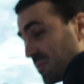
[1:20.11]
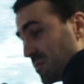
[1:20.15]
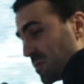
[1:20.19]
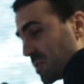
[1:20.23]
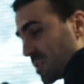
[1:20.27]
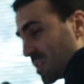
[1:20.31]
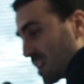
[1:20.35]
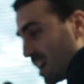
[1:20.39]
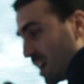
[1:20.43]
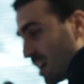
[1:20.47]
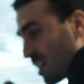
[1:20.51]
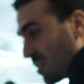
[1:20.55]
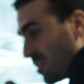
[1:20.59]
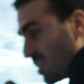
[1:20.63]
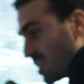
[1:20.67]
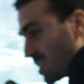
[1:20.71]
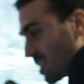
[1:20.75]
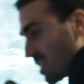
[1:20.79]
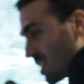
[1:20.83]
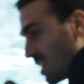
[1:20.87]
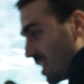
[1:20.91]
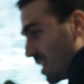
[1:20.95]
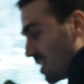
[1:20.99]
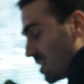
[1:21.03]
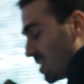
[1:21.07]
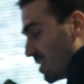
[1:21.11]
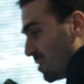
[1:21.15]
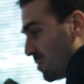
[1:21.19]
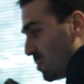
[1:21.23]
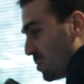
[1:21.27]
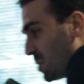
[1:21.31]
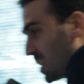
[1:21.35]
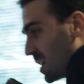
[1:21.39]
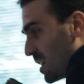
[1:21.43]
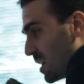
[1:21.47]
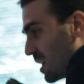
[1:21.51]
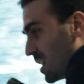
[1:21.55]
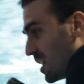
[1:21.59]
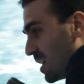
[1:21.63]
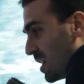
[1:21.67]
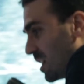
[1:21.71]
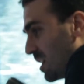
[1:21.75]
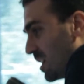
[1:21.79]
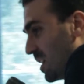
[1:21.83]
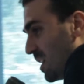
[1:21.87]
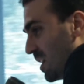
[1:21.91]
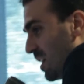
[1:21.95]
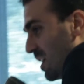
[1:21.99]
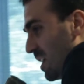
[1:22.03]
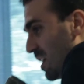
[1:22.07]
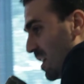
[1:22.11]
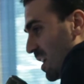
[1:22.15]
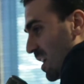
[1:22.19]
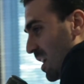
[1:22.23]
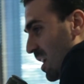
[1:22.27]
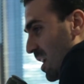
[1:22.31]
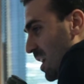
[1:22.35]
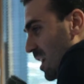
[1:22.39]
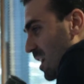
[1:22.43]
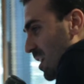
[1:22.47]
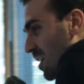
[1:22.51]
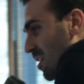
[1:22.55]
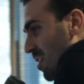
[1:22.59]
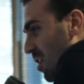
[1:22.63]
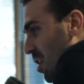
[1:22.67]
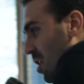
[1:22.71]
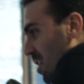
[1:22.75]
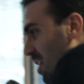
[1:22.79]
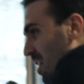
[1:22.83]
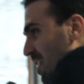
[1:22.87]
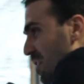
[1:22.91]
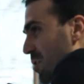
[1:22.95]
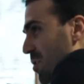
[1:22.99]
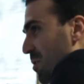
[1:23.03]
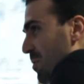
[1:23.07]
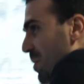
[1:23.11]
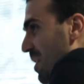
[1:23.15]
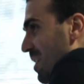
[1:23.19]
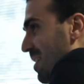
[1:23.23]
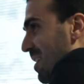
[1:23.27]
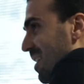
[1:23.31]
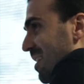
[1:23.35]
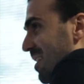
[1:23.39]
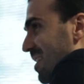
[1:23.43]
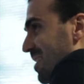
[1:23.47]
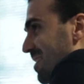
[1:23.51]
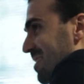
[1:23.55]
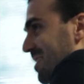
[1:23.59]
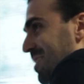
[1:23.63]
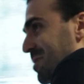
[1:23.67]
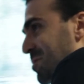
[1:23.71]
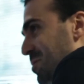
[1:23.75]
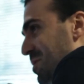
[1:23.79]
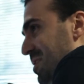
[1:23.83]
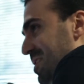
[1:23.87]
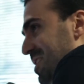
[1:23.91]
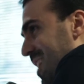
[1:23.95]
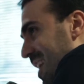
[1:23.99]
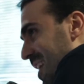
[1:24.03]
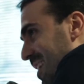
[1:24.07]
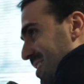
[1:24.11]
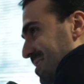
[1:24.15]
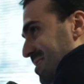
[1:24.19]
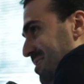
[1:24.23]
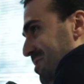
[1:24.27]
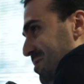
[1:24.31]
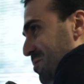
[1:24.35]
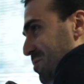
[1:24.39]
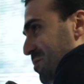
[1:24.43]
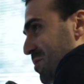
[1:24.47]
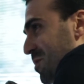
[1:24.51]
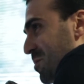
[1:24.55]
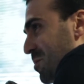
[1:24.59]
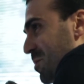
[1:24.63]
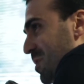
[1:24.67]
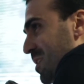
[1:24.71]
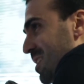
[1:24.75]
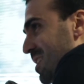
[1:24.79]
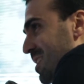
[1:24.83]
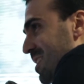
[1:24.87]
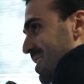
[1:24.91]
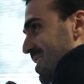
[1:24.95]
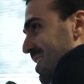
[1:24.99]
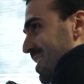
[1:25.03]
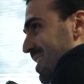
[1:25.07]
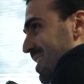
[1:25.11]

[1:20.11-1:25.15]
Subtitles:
from Chicago, I should get out there. But all I know about Gary is that's where the Jacksons are from, right?